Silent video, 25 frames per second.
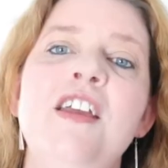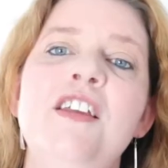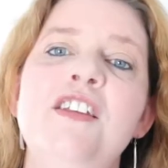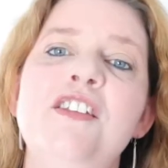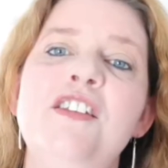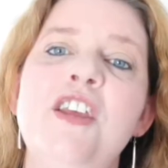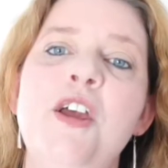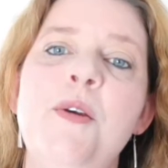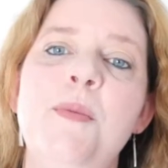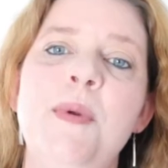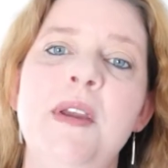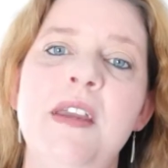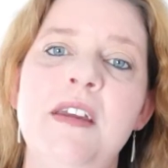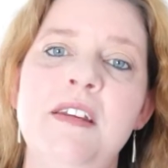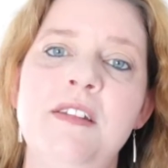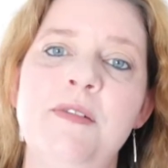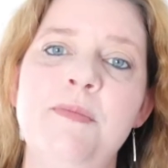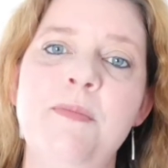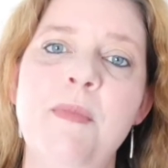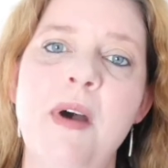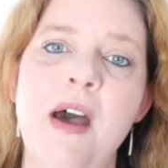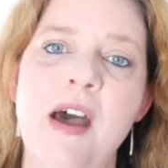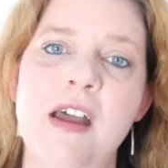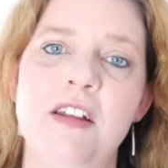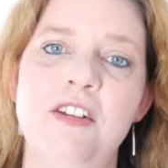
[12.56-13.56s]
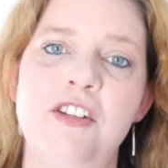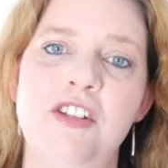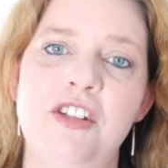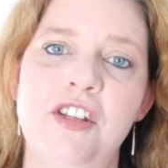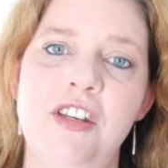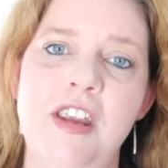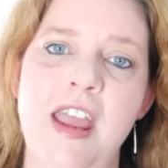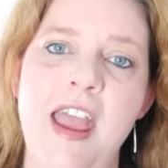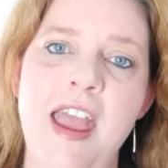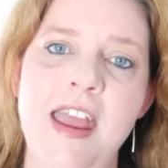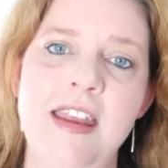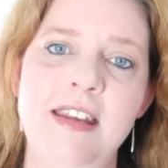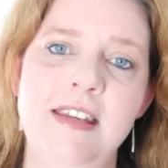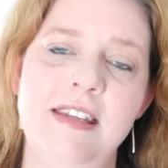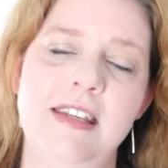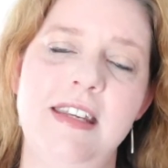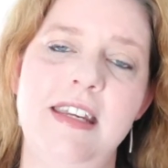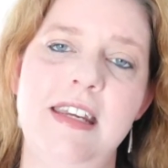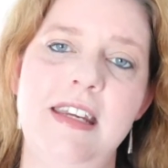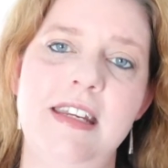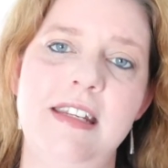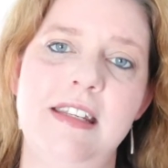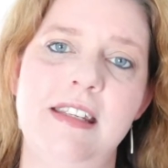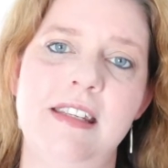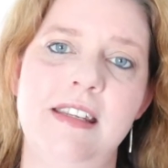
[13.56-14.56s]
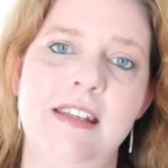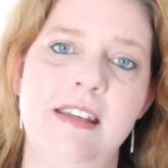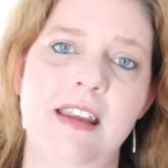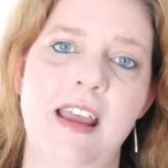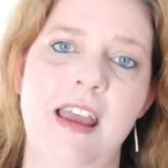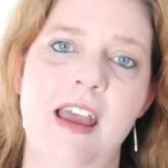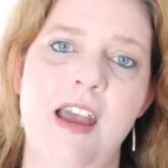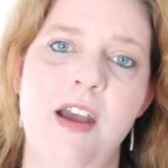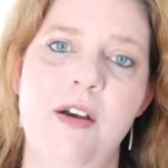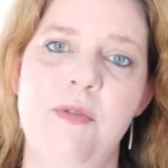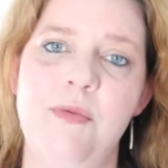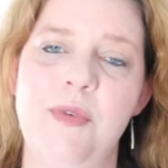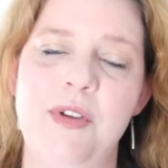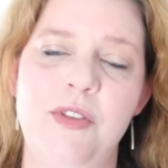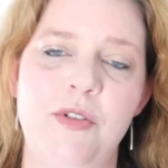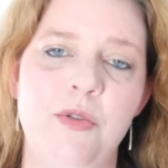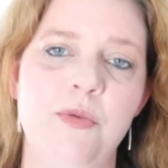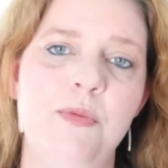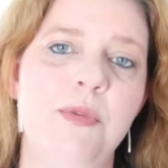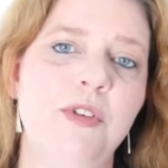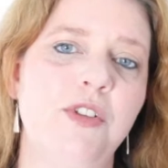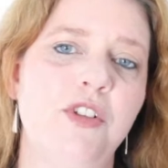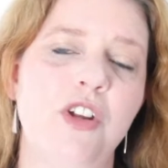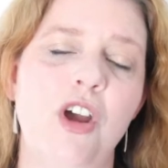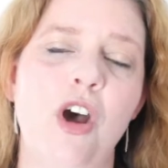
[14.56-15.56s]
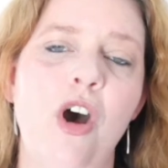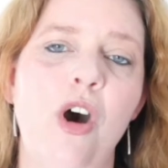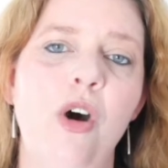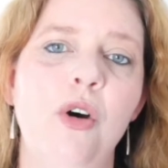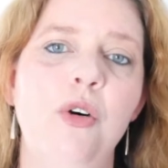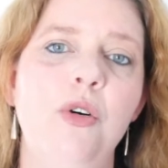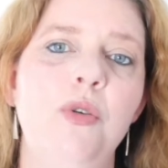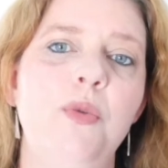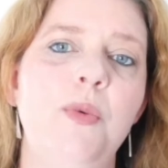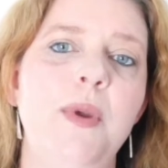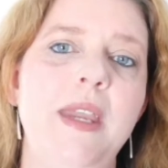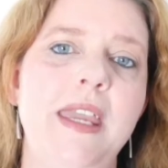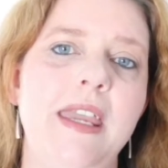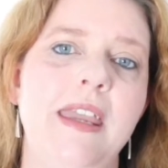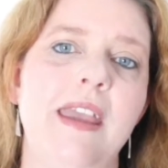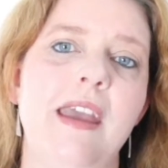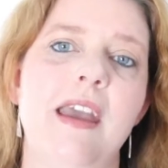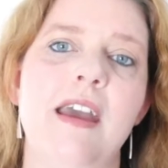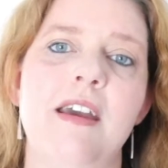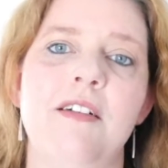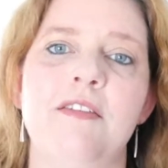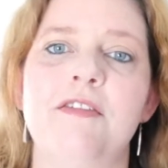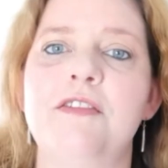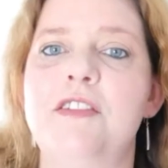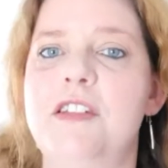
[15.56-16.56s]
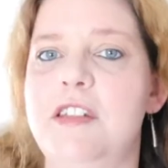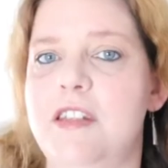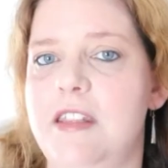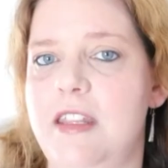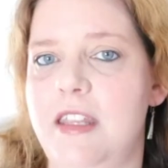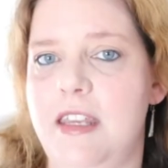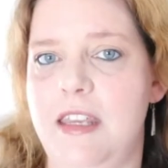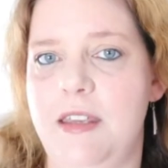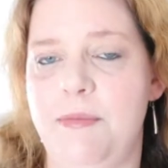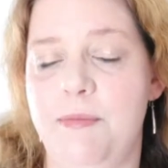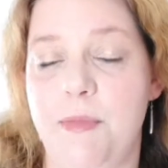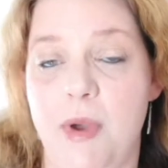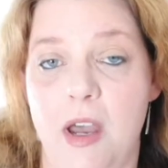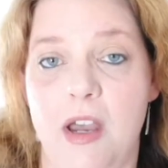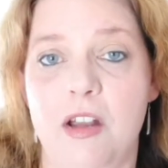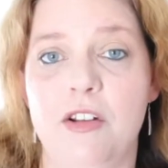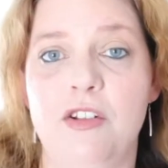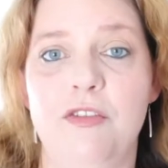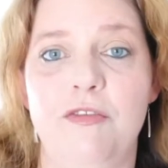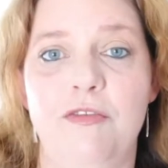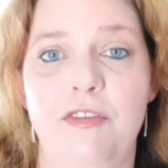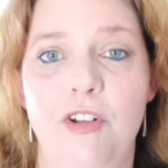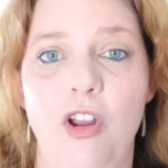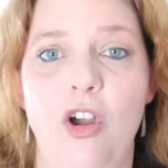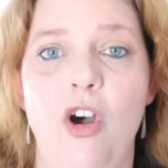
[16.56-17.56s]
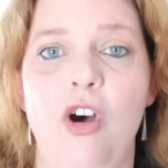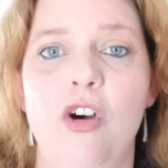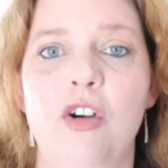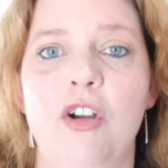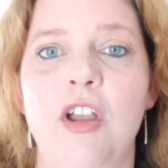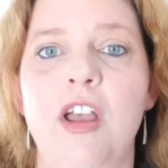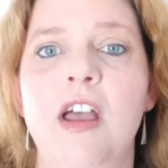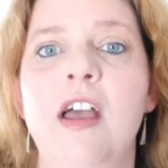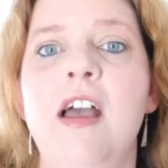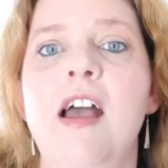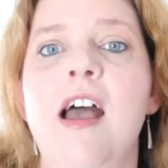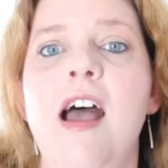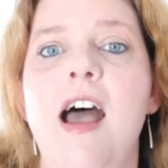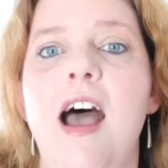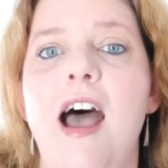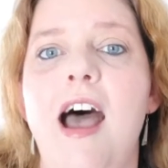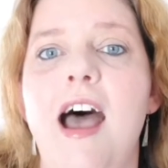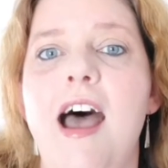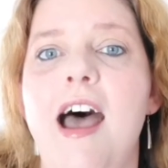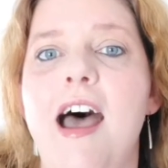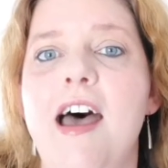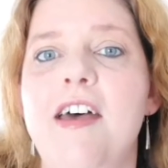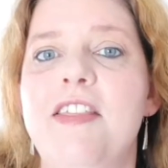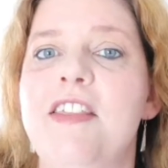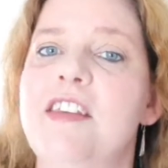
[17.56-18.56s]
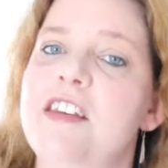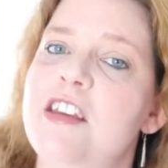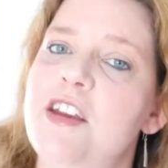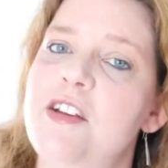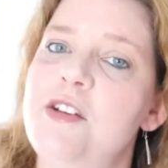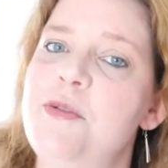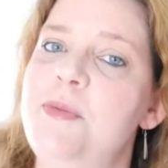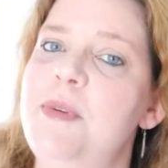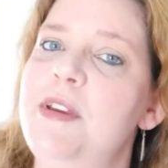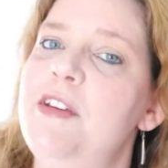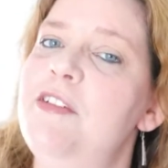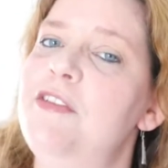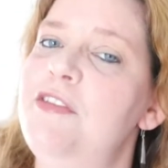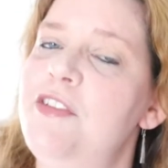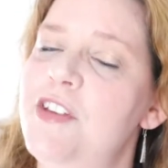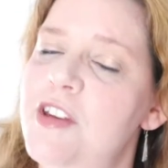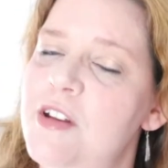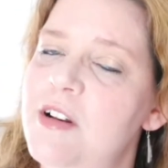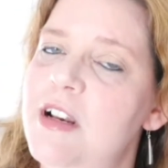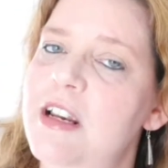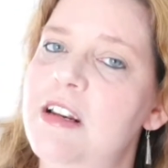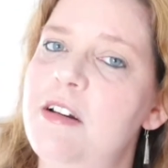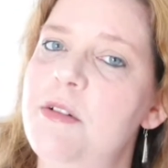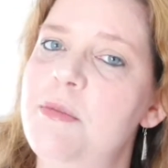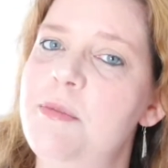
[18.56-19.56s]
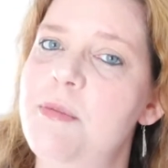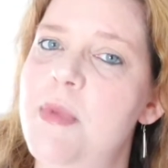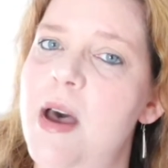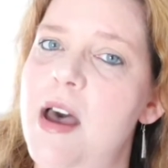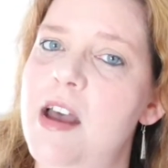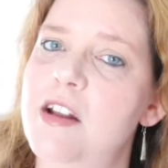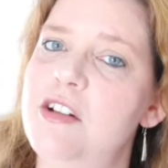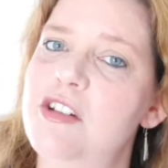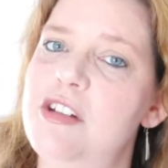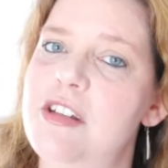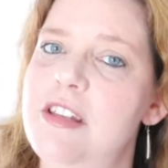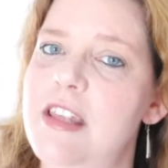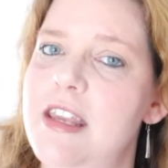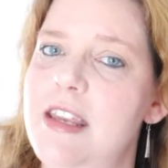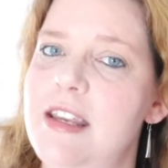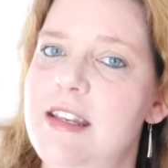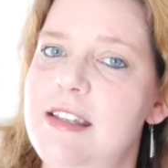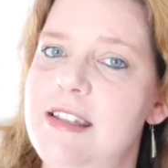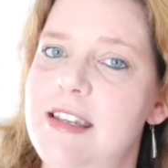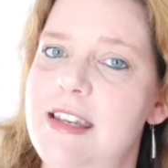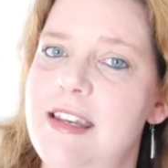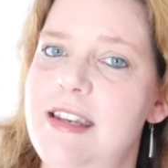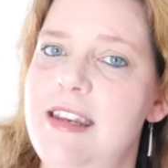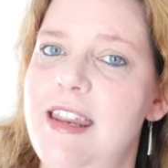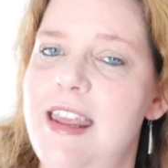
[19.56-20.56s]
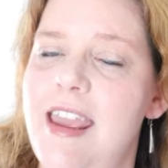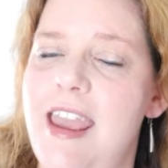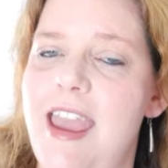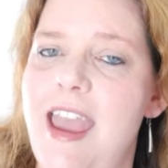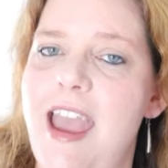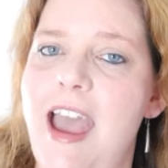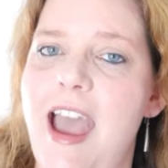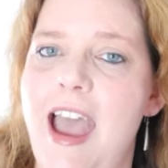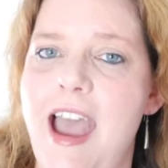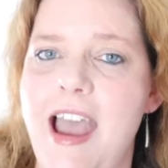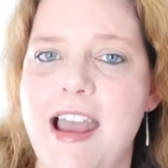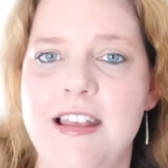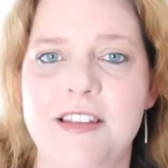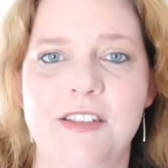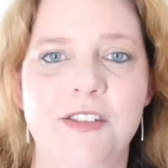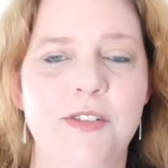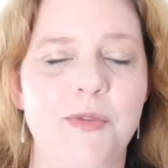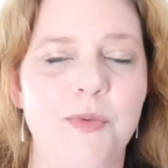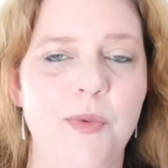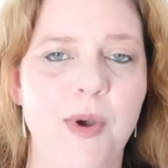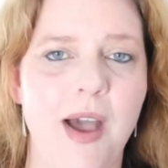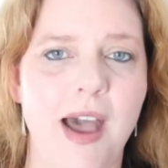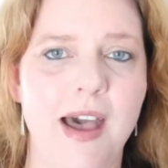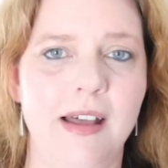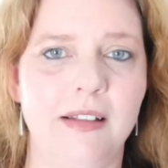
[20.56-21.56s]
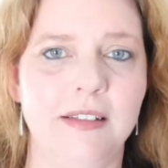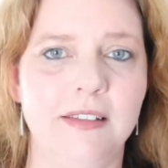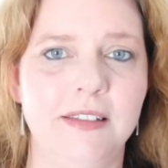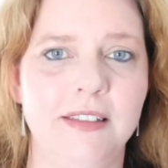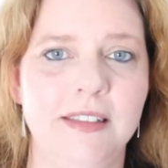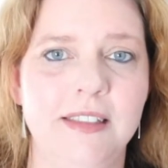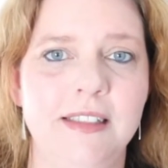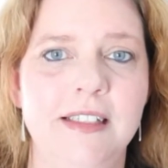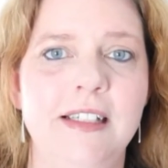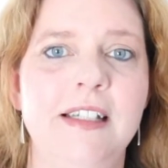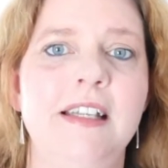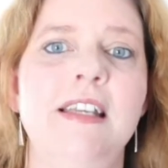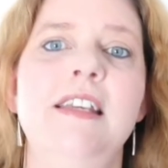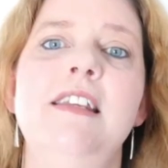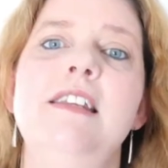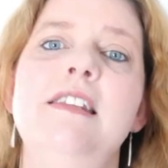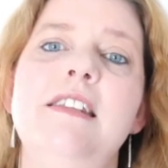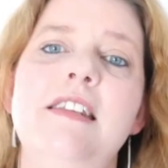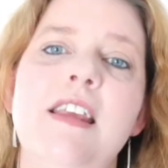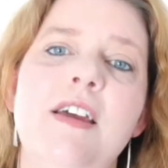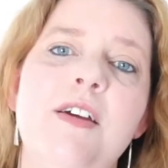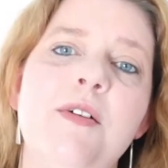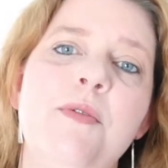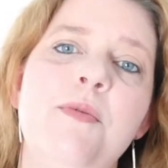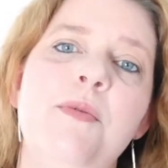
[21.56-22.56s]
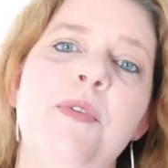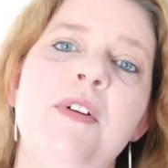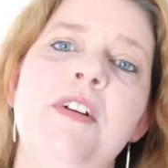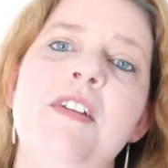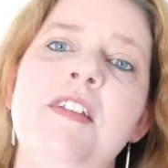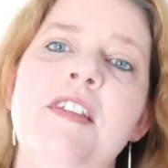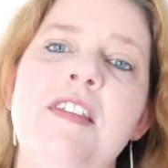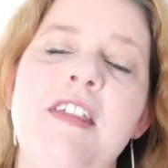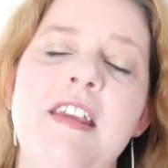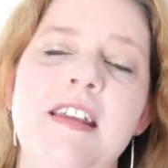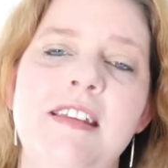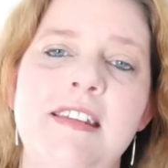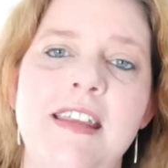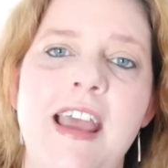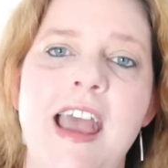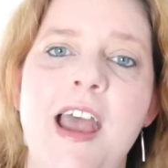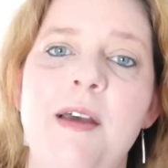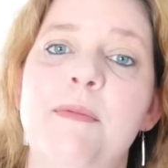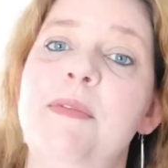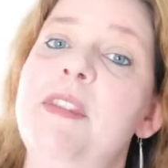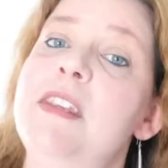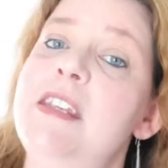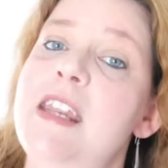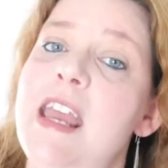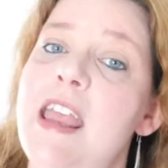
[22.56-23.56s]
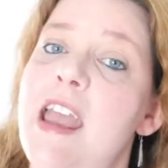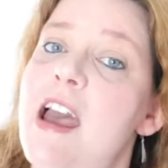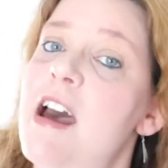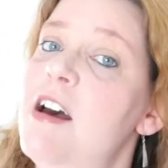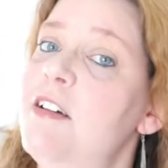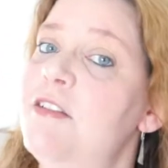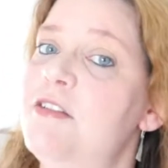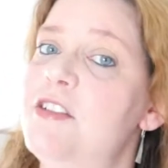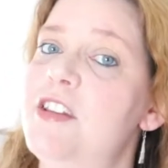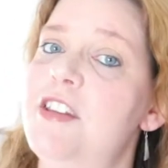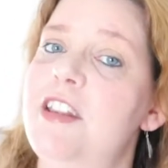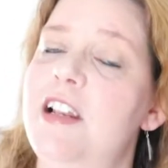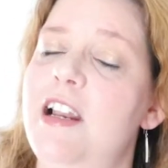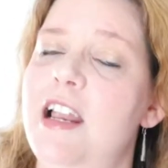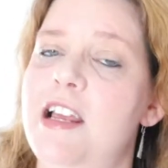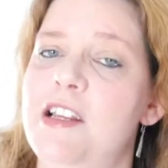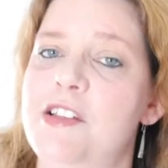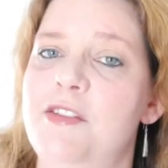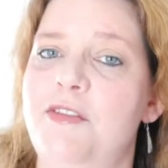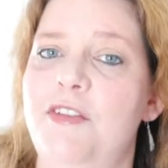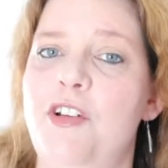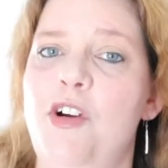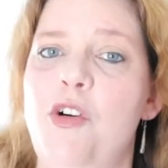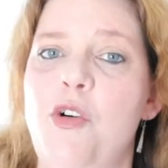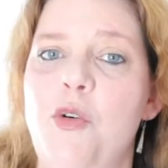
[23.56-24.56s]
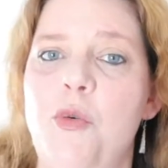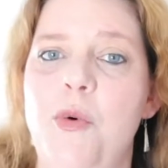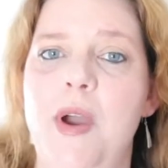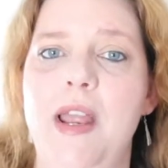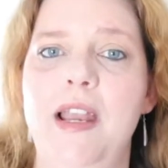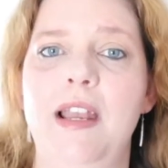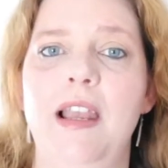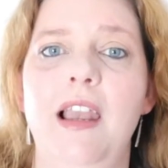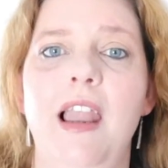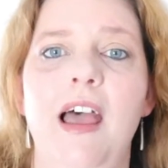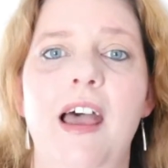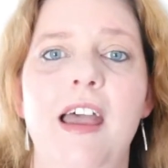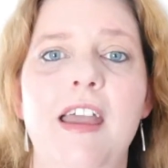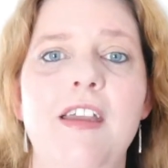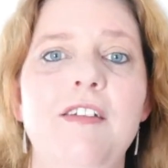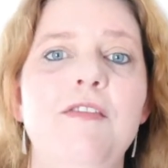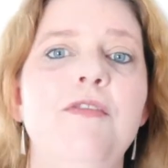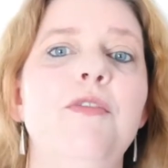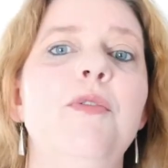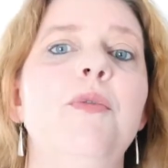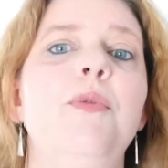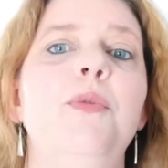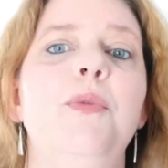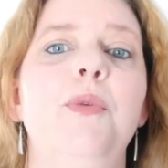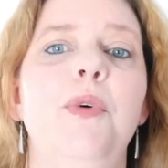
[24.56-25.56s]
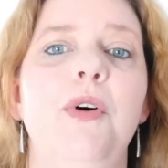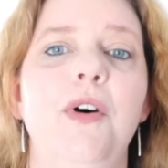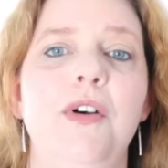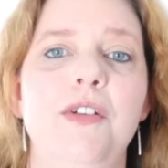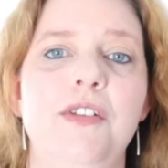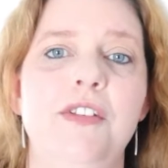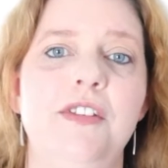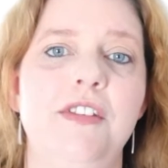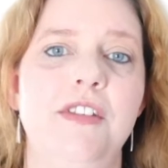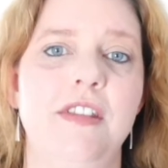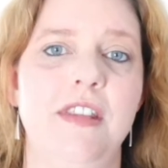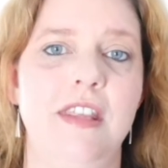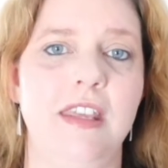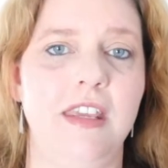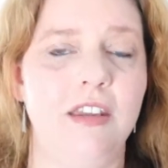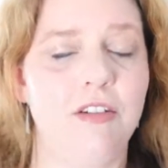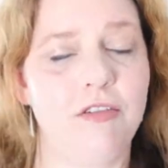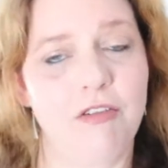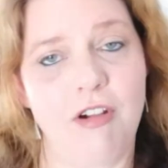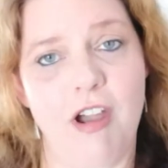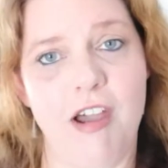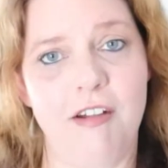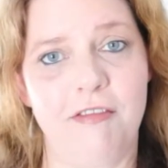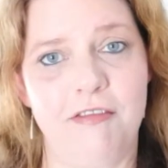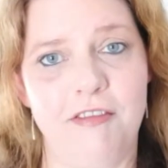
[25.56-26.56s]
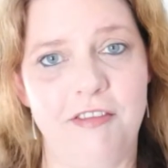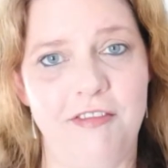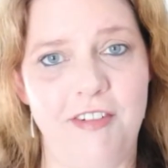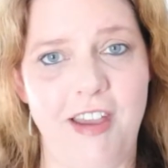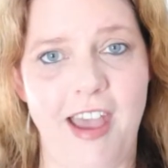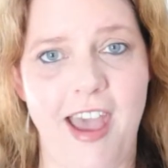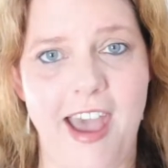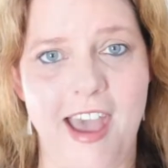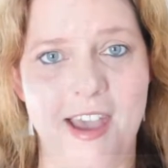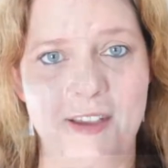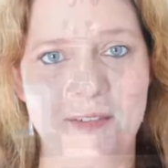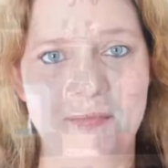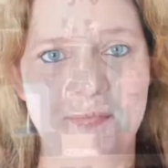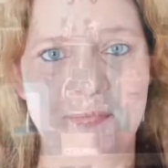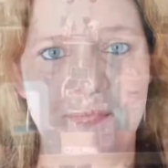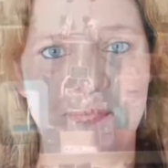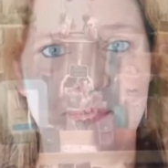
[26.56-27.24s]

So because March ended with almost a whole week after the March vlog, there are going to be a few little March things in here as well. So one of the things that happened the day after the last vlog went live was the craft fair.